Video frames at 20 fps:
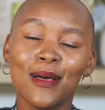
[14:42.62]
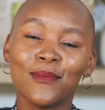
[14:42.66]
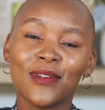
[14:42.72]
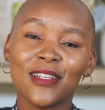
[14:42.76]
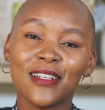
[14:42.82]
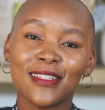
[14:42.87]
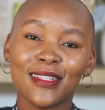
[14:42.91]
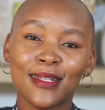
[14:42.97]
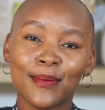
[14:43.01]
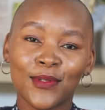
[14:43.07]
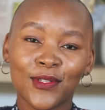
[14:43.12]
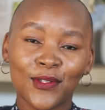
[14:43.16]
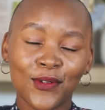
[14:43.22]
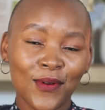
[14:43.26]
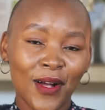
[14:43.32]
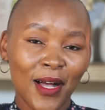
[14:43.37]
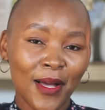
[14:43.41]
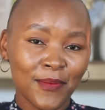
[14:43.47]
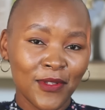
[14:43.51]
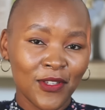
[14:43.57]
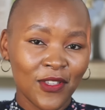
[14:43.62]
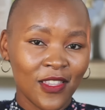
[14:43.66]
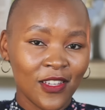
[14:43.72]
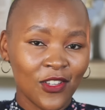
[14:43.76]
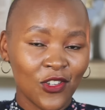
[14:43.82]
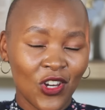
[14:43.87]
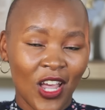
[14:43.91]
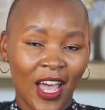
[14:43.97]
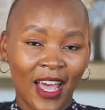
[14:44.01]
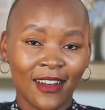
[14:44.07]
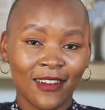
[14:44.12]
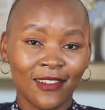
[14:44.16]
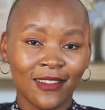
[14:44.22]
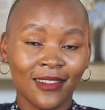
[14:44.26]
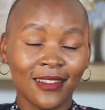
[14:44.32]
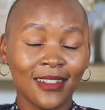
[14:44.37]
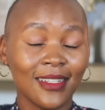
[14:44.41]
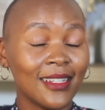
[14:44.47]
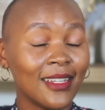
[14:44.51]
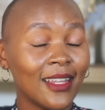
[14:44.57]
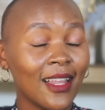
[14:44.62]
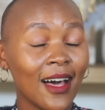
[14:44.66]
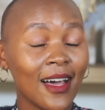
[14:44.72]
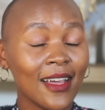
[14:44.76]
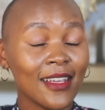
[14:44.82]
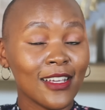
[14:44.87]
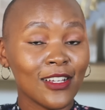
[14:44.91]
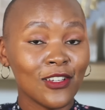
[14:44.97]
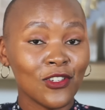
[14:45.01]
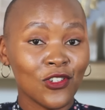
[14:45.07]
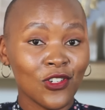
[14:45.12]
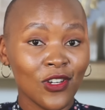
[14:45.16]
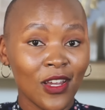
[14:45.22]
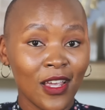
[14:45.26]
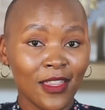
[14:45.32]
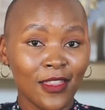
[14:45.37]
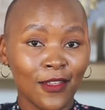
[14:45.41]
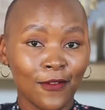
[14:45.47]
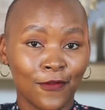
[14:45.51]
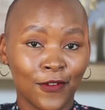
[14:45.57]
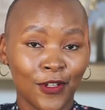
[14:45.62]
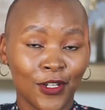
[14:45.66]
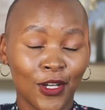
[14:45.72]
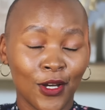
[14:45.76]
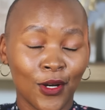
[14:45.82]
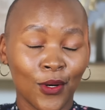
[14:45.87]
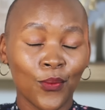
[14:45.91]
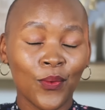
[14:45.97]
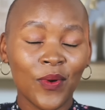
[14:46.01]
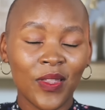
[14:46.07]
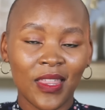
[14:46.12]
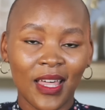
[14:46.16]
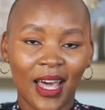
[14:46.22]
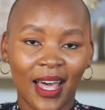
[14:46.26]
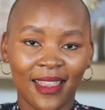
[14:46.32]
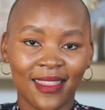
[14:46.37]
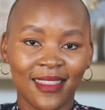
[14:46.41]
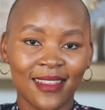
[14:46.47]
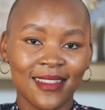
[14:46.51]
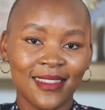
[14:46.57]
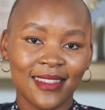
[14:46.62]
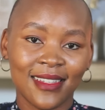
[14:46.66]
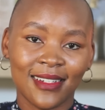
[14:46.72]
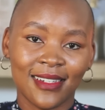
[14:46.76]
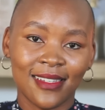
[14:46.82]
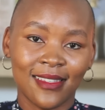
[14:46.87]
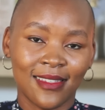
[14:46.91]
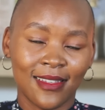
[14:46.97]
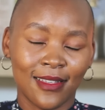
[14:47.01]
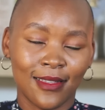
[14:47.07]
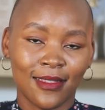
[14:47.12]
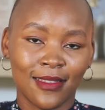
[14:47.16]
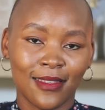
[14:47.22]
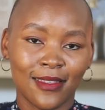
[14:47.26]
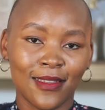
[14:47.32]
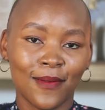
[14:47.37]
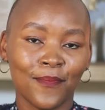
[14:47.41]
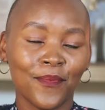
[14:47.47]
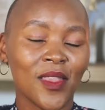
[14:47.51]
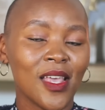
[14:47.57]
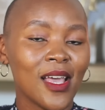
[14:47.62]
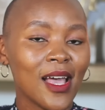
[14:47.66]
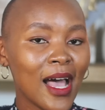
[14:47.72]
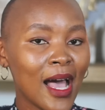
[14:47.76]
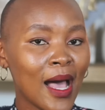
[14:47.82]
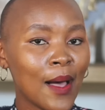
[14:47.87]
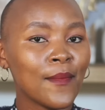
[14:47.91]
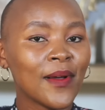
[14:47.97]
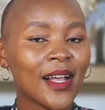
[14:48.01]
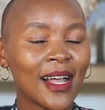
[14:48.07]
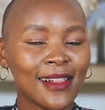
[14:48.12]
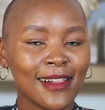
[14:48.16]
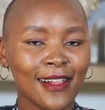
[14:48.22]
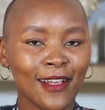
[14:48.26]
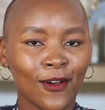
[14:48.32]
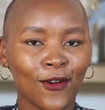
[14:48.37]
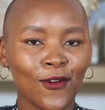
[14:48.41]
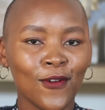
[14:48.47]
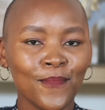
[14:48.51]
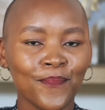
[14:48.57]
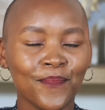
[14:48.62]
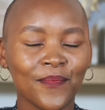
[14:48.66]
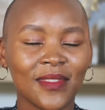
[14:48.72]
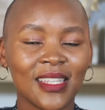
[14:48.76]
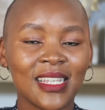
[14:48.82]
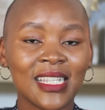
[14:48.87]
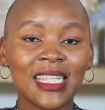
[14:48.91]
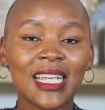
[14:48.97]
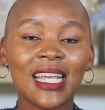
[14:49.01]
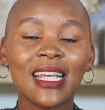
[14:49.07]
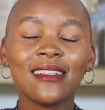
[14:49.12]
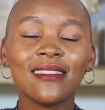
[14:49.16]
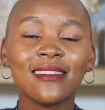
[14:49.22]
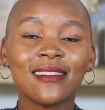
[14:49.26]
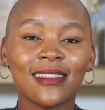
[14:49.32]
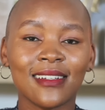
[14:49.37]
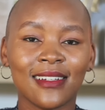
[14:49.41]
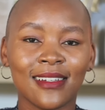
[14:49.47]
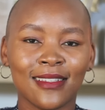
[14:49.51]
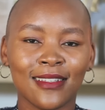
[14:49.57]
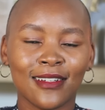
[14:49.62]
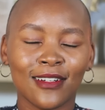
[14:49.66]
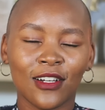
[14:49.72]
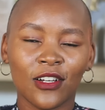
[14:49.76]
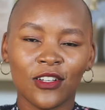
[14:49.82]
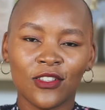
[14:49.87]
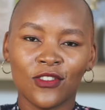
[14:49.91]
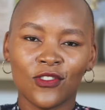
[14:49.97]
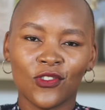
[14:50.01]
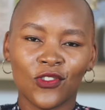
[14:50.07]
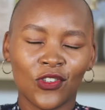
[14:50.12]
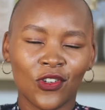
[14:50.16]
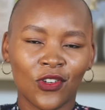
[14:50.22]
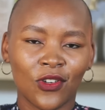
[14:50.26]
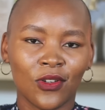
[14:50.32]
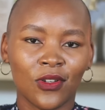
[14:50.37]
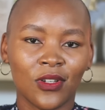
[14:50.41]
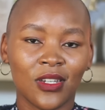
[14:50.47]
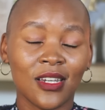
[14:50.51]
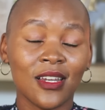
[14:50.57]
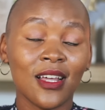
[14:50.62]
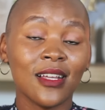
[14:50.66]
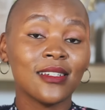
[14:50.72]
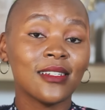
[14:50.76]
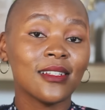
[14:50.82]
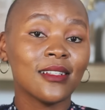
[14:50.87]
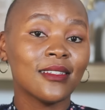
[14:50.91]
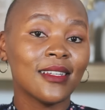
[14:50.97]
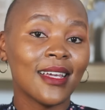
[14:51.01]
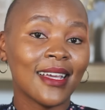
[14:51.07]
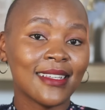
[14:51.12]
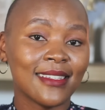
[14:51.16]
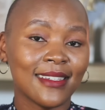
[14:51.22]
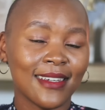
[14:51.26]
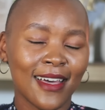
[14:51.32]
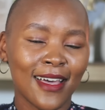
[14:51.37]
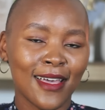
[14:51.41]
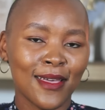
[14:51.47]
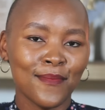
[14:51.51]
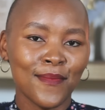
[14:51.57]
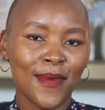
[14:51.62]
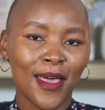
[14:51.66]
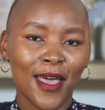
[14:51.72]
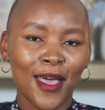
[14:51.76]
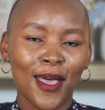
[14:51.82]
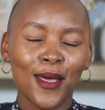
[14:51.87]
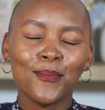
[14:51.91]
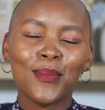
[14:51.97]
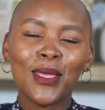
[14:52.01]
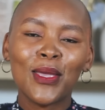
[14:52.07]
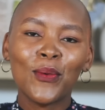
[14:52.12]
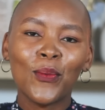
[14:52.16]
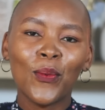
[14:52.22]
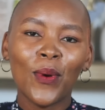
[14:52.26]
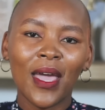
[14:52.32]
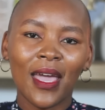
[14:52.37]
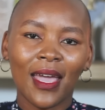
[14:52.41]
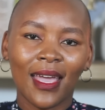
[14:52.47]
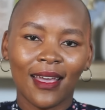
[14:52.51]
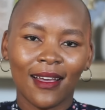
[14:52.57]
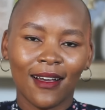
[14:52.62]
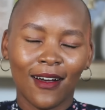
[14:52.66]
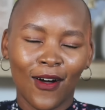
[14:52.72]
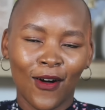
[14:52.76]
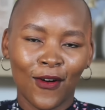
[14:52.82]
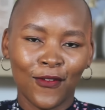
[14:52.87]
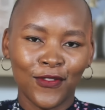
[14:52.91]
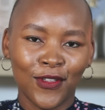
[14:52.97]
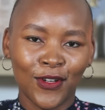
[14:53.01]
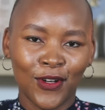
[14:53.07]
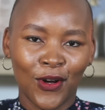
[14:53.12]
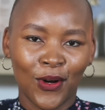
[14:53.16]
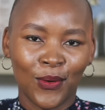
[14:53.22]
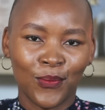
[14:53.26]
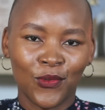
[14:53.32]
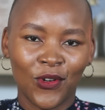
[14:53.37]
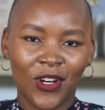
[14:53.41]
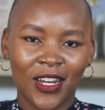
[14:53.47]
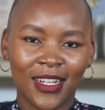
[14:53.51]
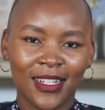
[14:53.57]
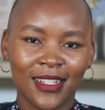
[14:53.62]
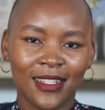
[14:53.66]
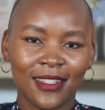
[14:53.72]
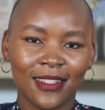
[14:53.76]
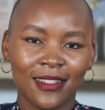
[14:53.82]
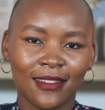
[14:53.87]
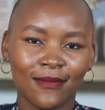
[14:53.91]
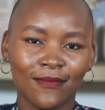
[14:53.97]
Please subscribe to the channel, like and share the video with other citizens. I'm Catleron. This is Citizen Concerned, and until next time, beware of the comrades.